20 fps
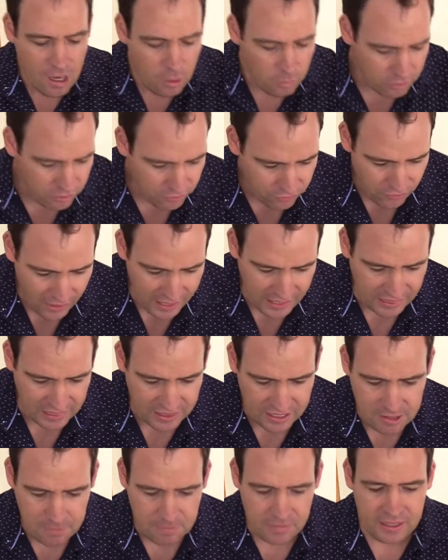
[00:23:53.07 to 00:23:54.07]
with
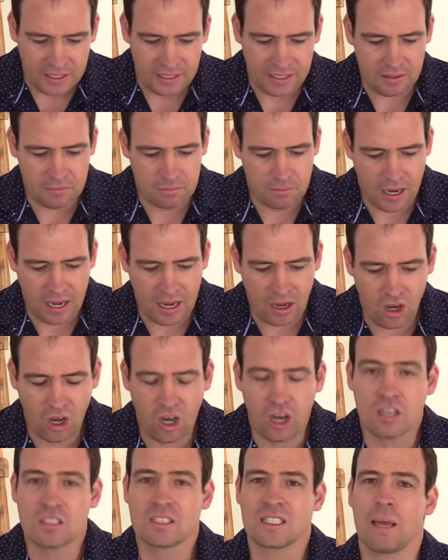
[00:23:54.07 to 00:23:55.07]
faith in my heart.